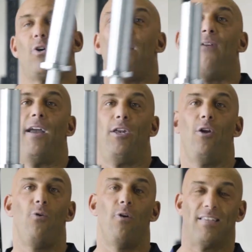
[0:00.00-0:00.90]
if I
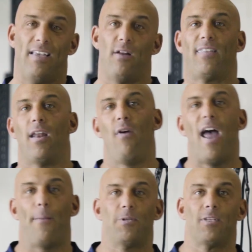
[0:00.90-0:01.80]
do a set of 10
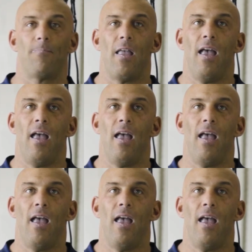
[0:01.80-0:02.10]
reps,